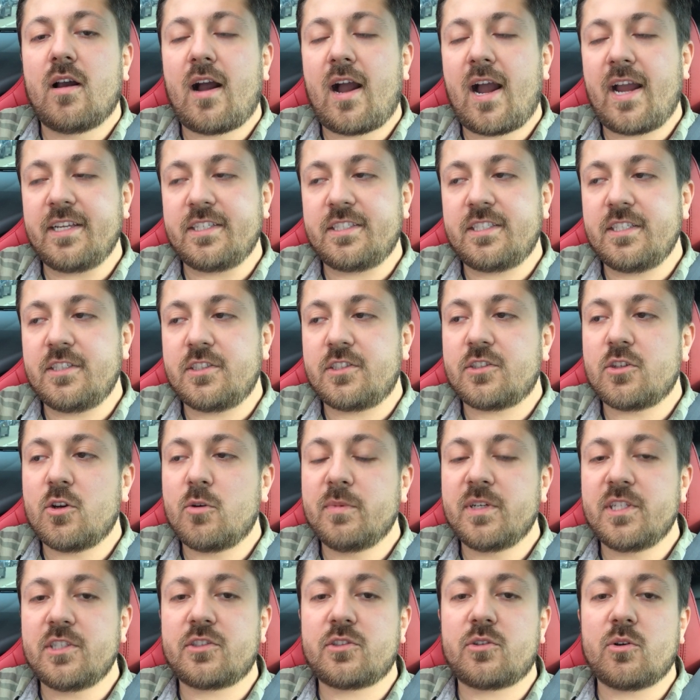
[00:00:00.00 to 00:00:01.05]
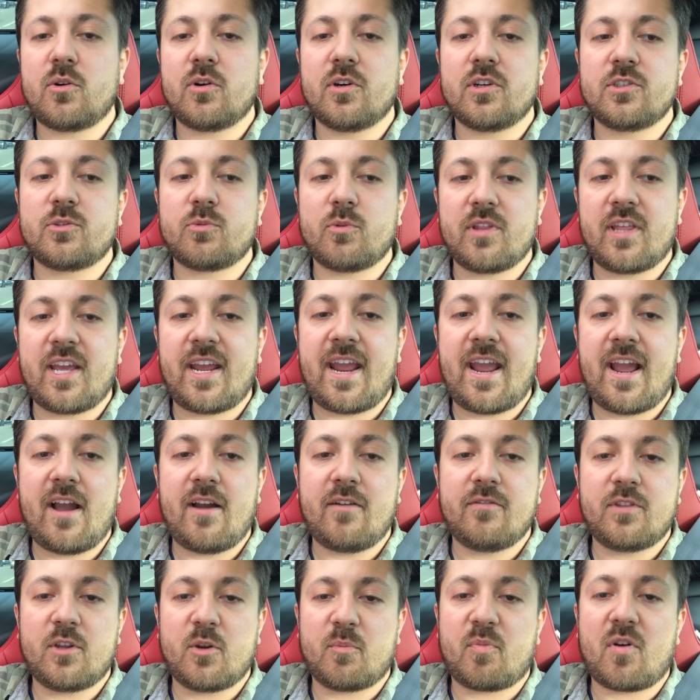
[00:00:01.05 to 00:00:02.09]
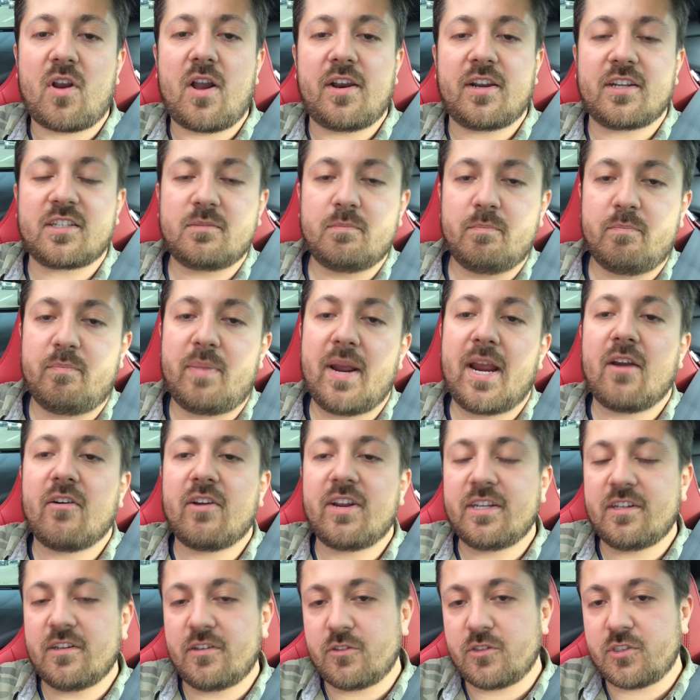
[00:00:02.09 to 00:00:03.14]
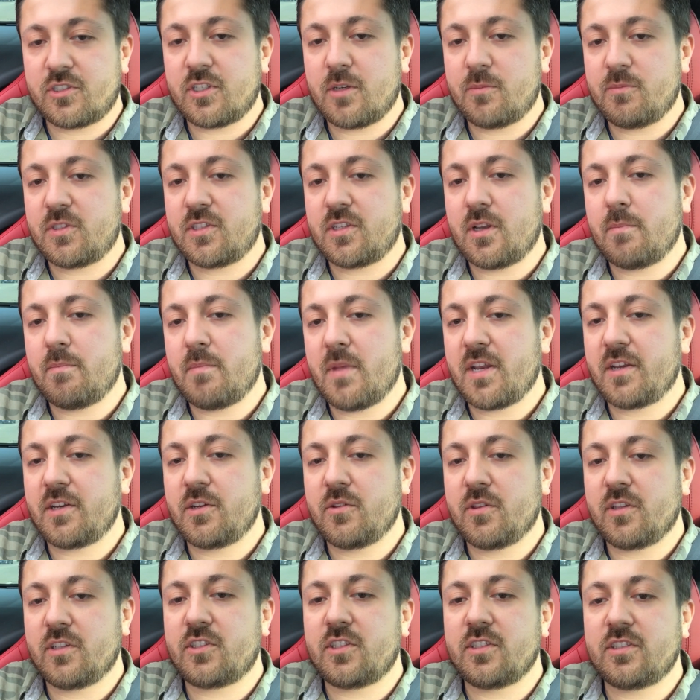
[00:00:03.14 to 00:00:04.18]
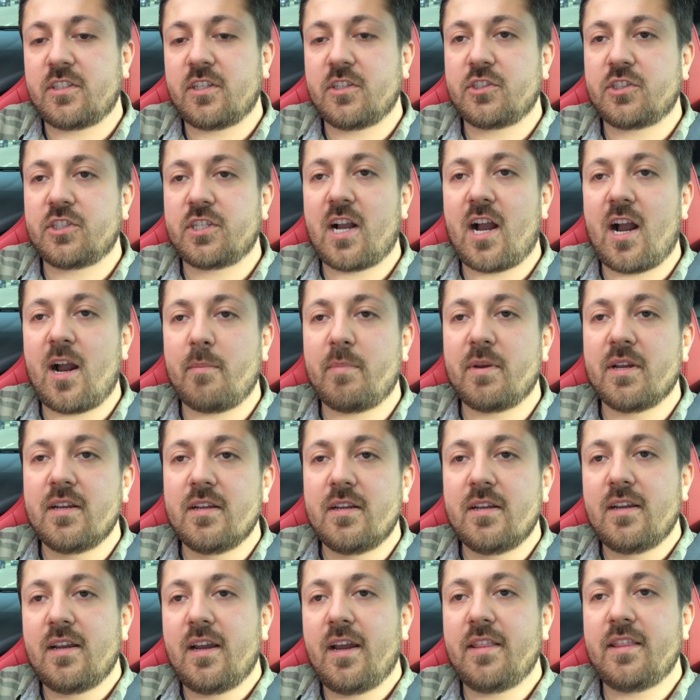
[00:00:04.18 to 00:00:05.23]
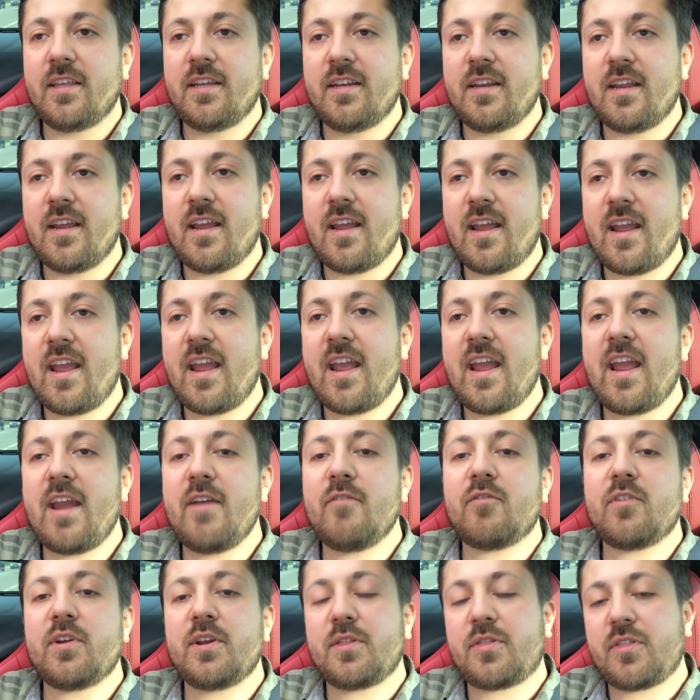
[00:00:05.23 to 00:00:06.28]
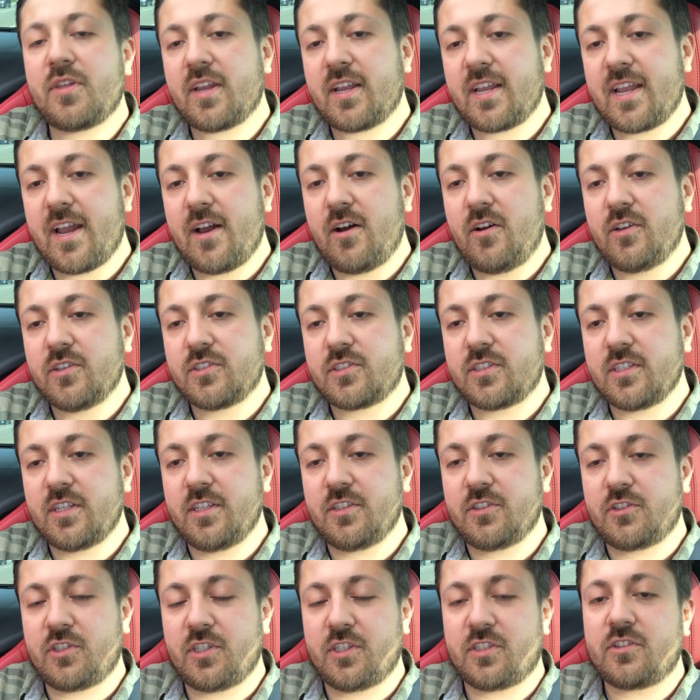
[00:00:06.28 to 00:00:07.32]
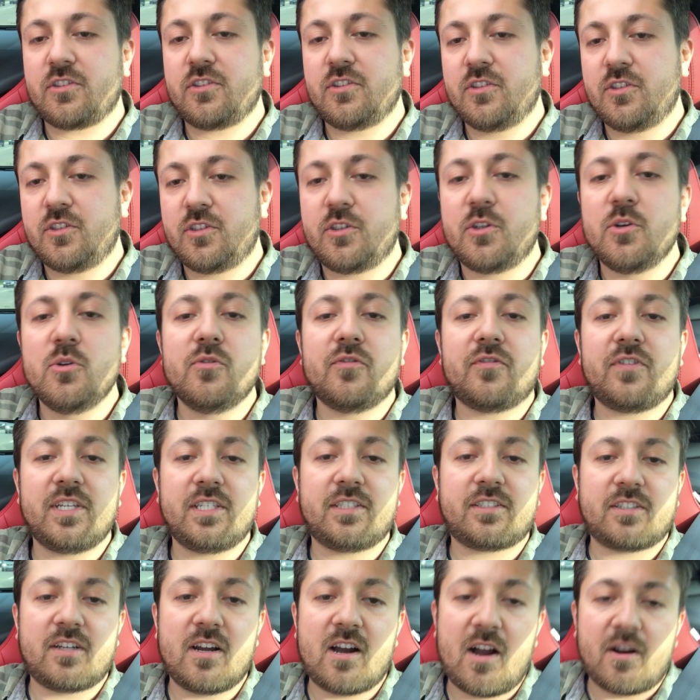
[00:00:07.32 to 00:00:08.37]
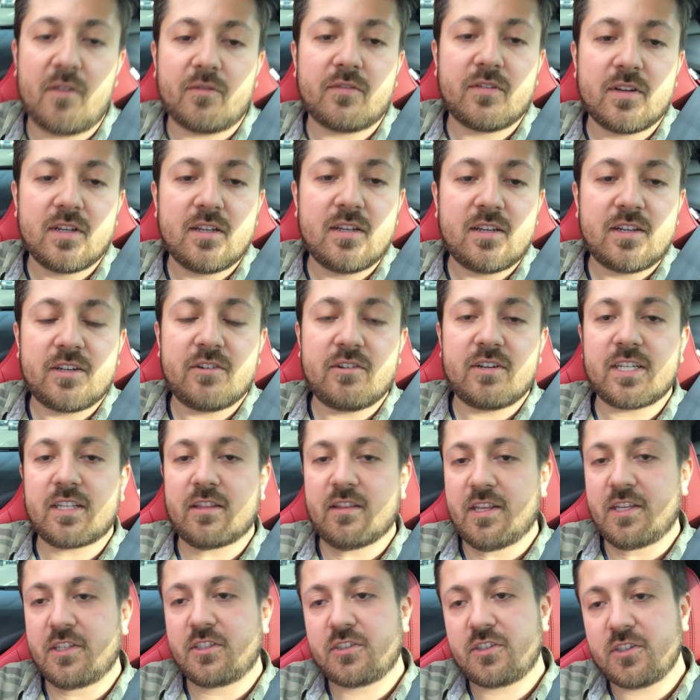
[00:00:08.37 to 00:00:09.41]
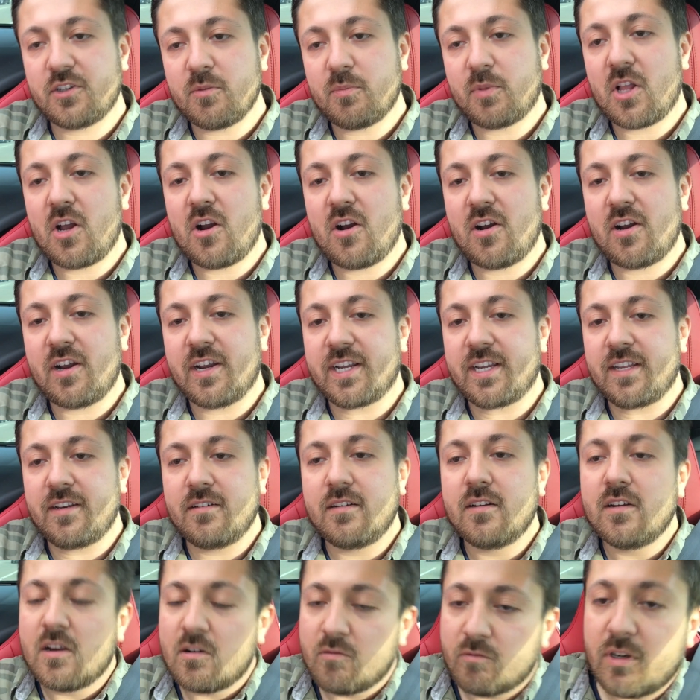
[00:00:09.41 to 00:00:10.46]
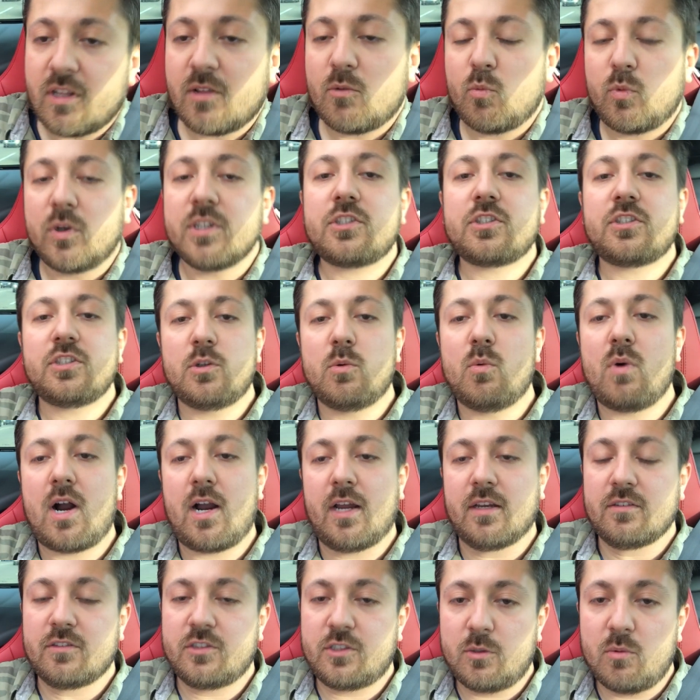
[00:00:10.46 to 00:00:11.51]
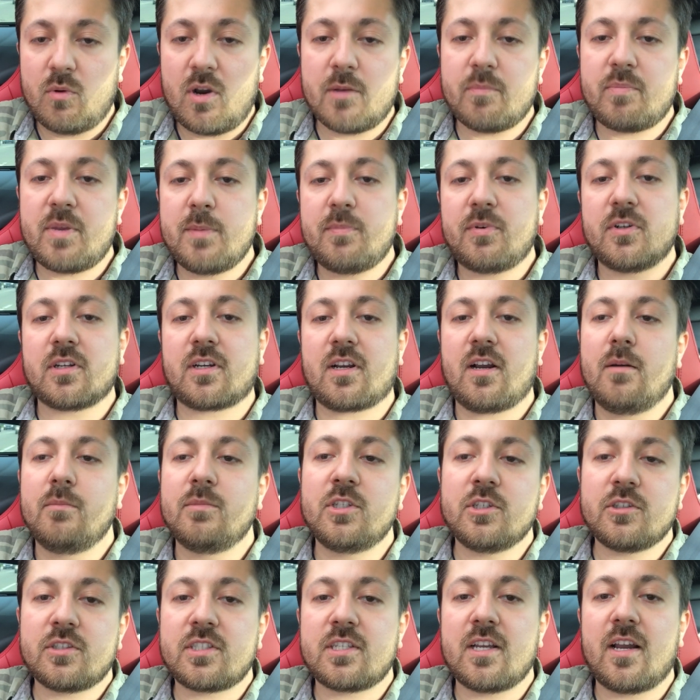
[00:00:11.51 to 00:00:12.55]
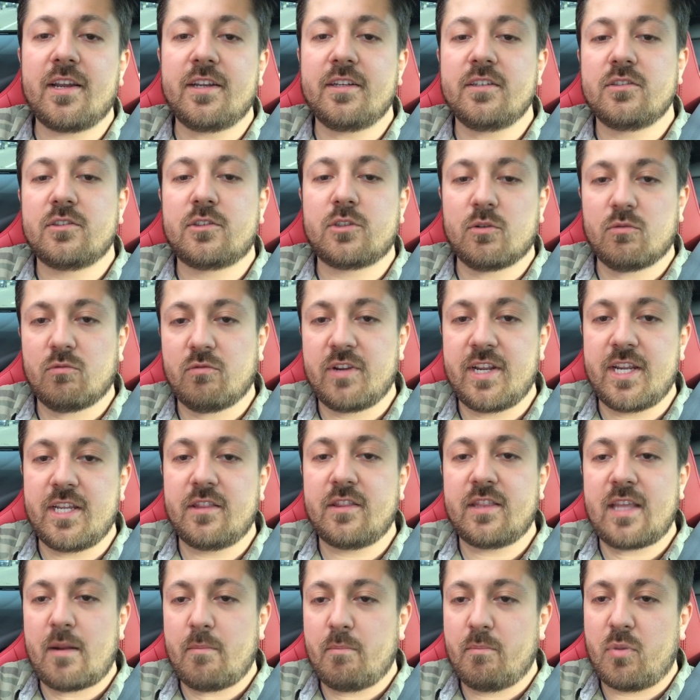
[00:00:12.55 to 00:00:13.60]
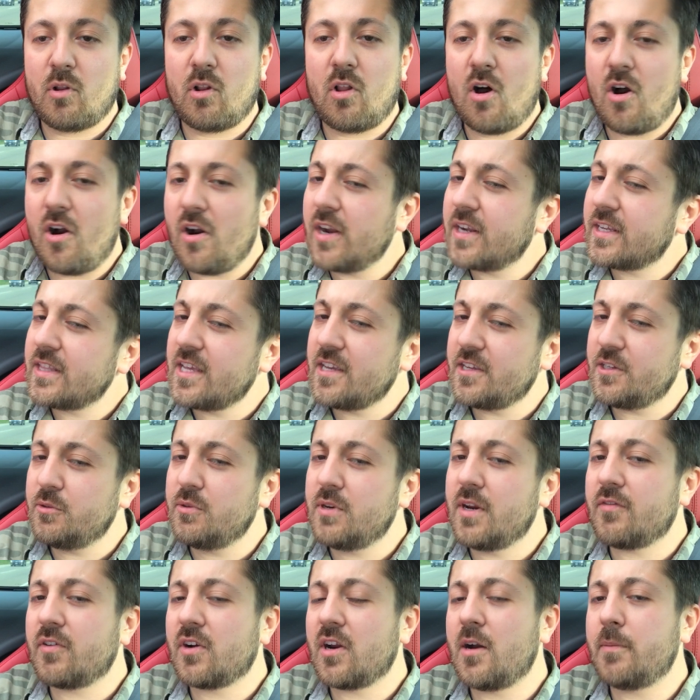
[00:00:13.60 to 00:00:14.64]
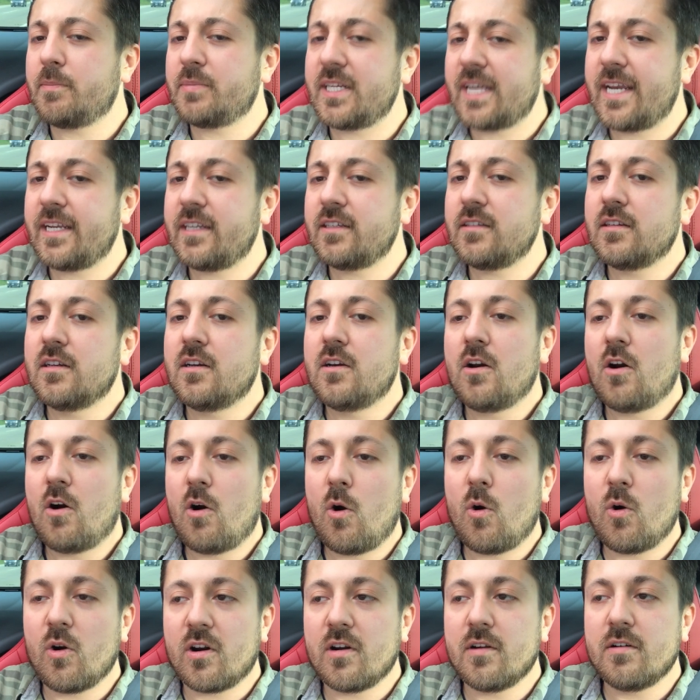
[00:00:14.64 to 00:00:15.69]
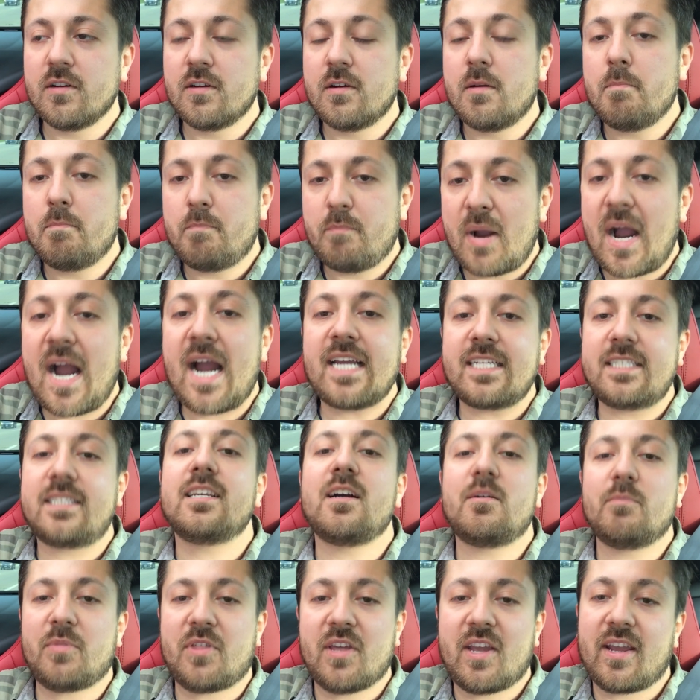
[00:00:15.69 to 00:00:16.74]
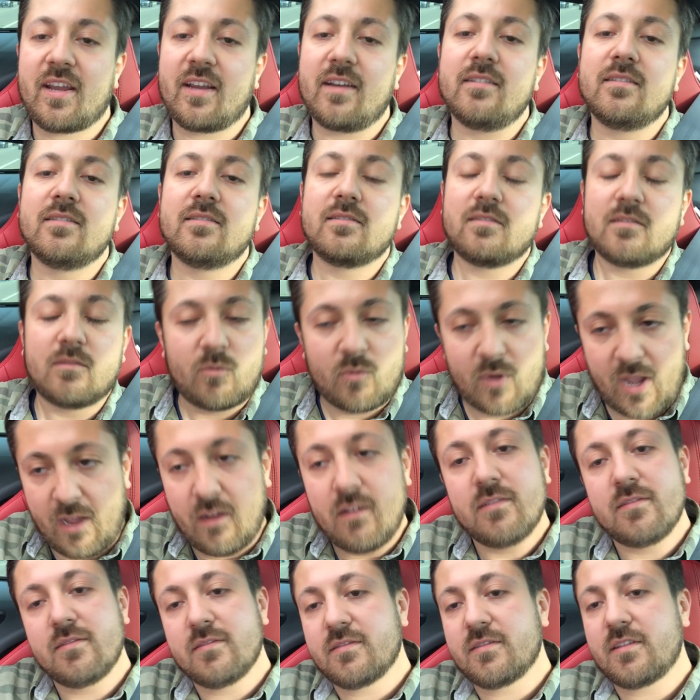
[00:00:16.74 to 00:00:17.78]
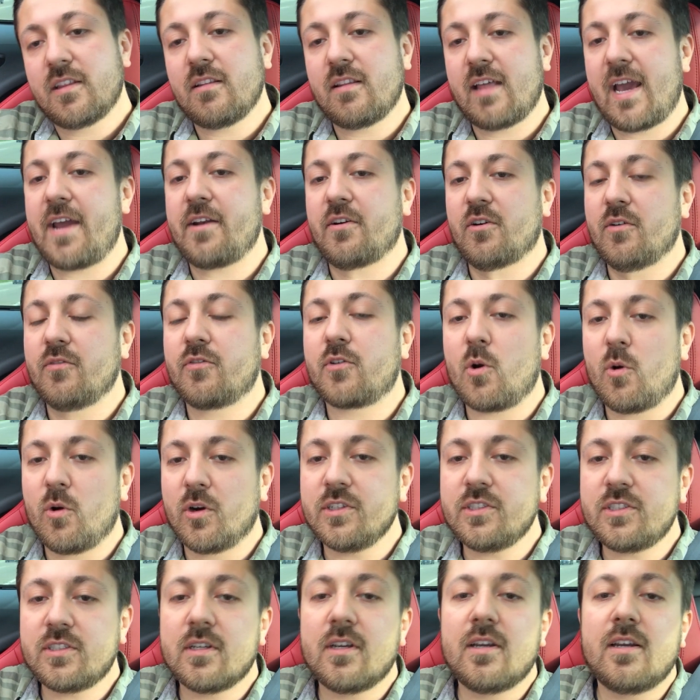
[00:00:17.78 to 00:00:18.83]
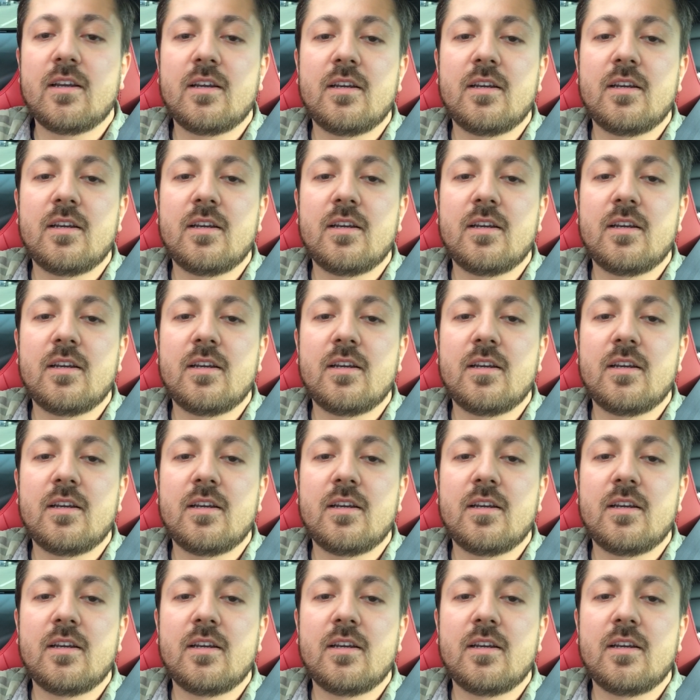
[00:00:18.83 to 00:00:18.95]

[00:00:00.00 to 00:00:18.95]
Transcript: I see so many stores where they have their products buried under sub-menu that just says shop. And then everything else is just goofy stuff, like links to your blog. And which do you want? Do you want people to come to your site to read that blog that you never update, or buy something? Well, the latter, of course.